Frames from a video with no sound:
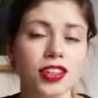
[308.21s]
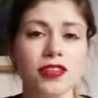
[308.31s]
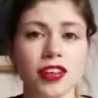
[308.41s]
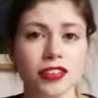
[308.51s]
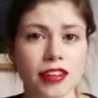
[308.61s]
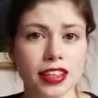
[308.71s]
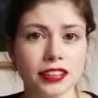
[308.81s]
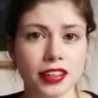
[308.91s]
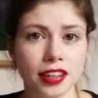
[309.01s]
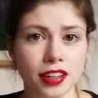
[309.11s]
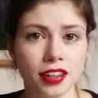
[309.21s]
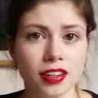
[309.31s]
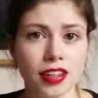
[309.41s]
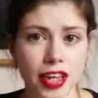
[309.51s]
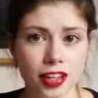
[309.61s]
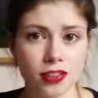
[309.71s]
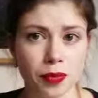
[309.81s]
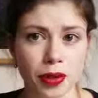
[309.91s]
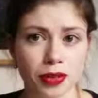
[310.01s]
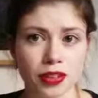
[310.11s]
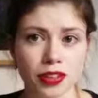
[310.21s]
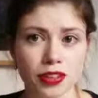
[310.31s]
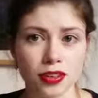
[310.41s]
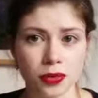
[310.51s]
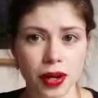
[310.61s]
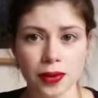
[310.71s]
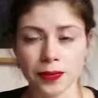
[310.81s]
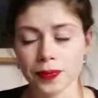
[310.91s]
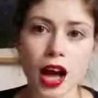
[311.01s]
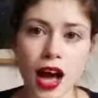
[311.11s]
so you've got to factor in the extra postage as well.